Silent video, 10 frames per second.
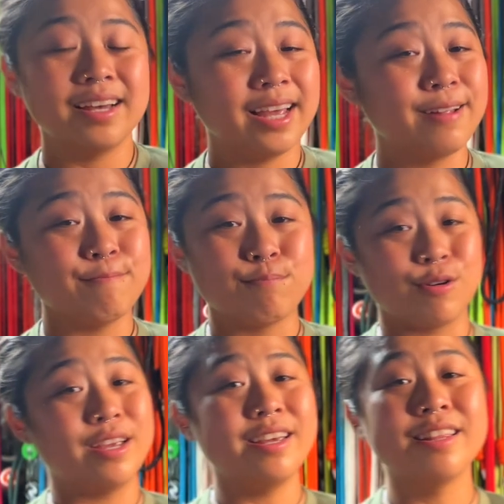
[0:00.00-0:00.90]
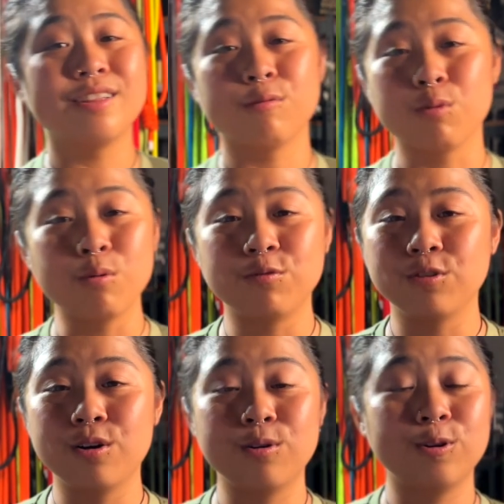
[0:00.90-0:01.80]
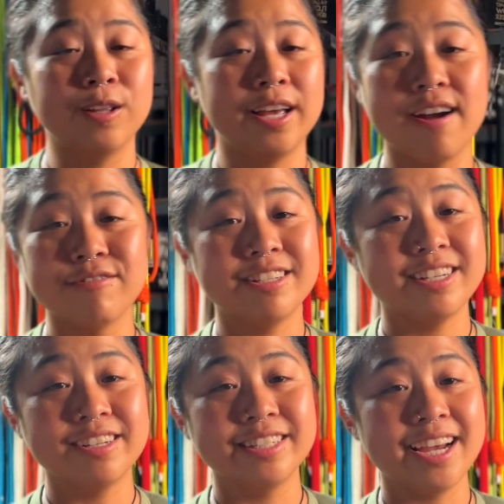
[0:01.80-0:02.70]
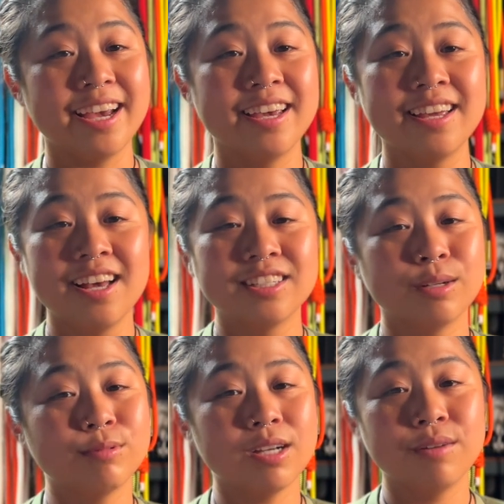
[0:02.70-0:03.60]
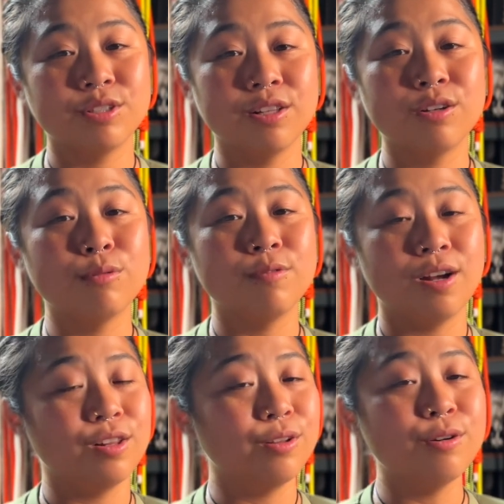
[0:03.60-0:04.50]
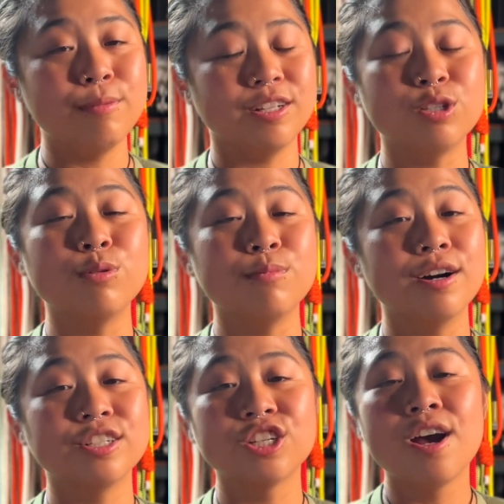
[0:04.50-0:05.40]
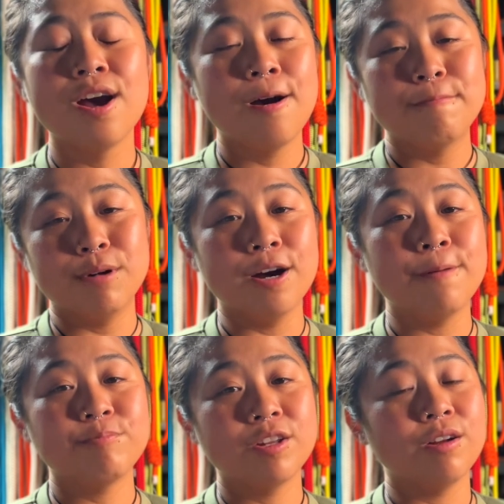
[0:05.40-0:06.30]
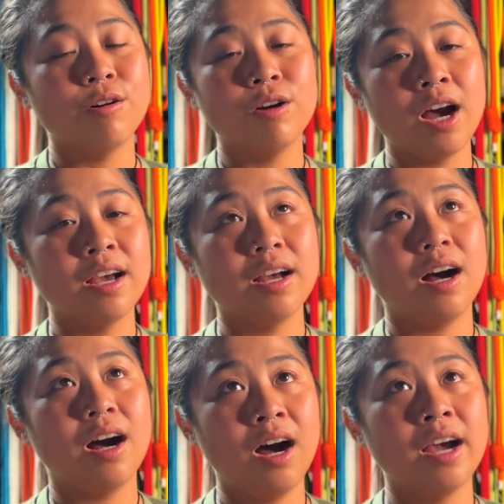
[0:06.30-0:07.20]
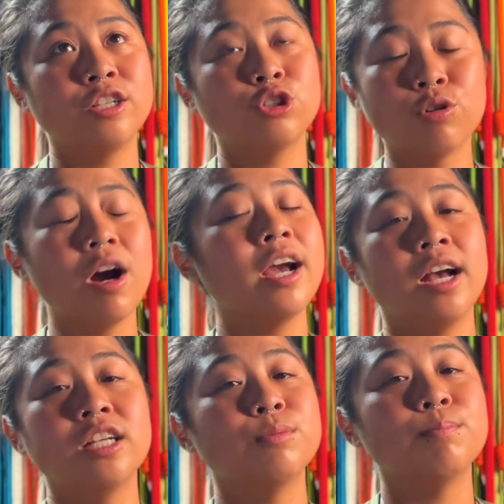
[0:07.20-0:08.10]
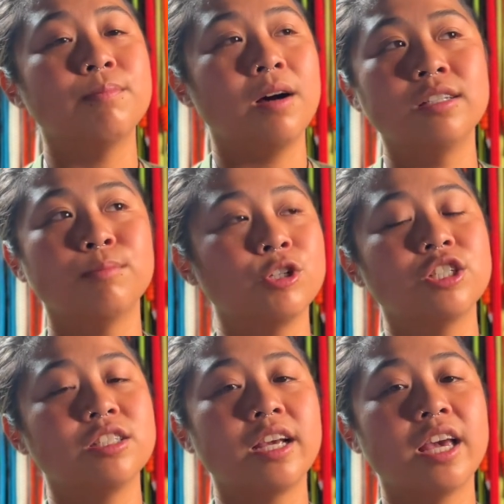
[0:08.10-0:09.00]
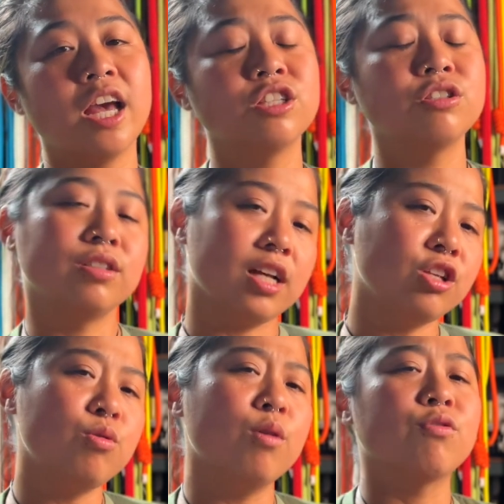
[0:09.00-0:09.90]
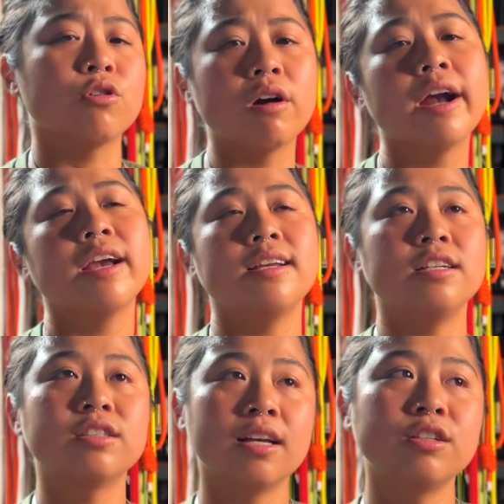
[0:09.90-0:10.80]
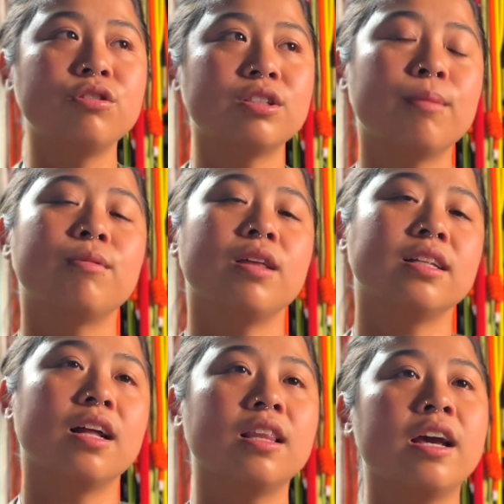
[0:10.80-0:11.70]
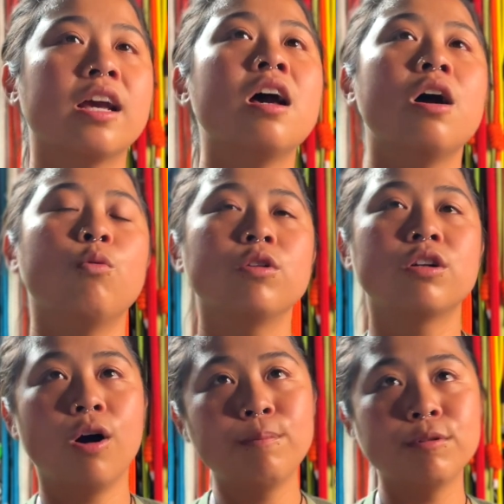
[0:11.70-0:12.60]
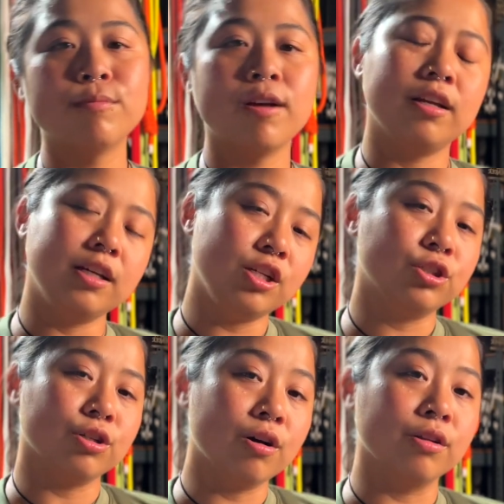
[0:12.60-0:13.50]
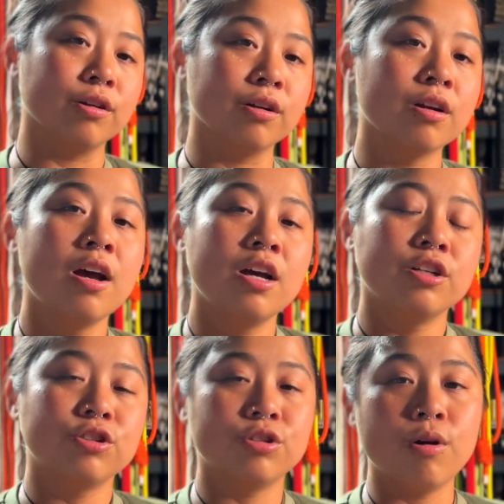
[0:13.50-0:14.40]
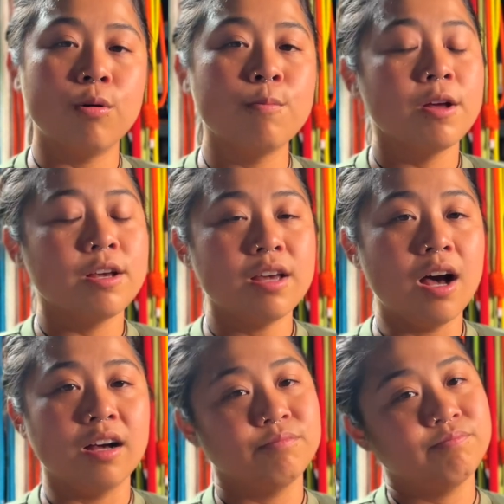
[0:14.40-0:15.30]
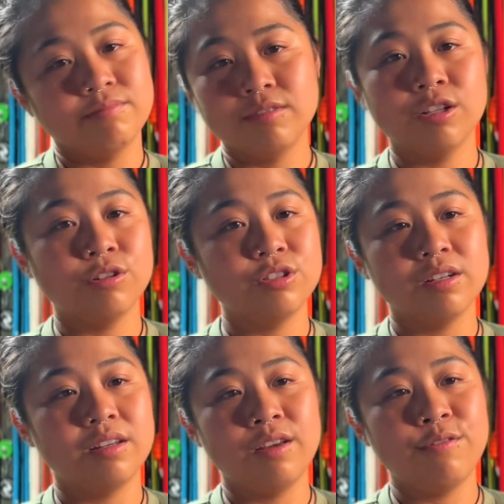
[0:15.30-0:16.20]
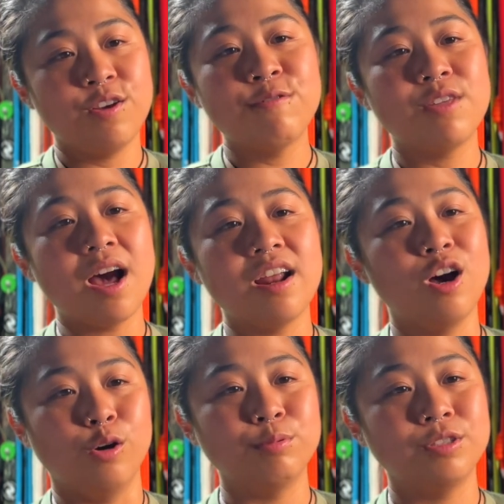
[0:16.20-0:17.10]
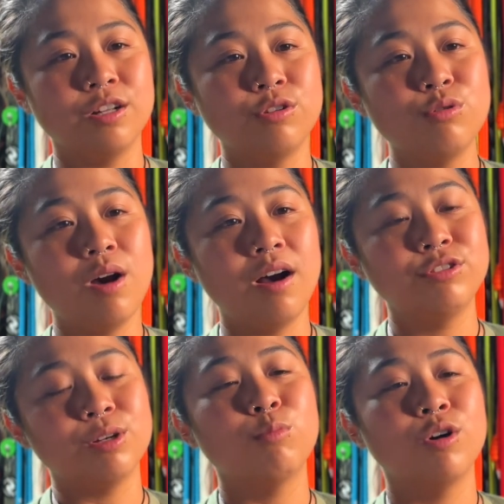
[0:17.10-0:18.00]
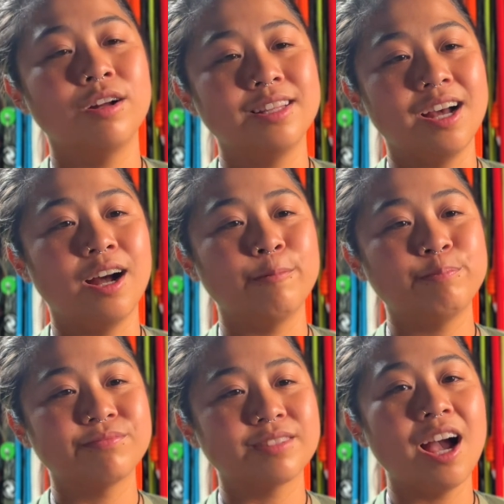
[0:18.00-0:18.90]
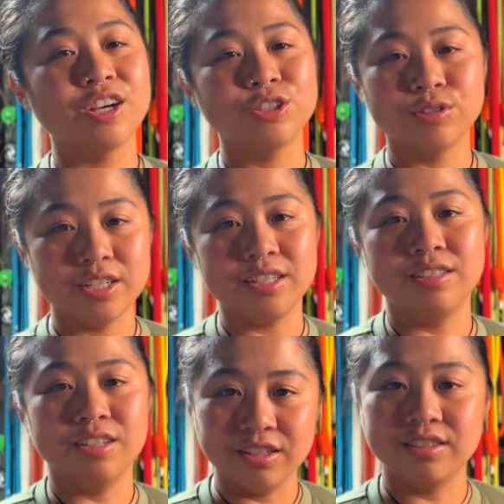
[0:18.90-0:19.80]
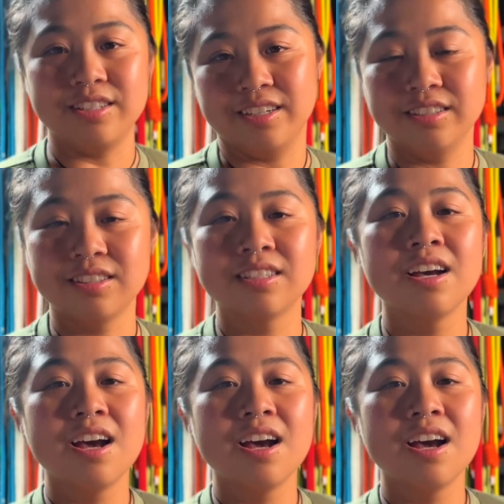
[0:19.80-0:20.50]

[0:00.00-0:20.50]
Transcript: and breathe rope flow every single day. Sometimes a little bit too much, but you know, I try as much as I can to send you a variety, send you something that like would complement each other. So yeah, you know, if that helps, you know, you have someone that actually does this,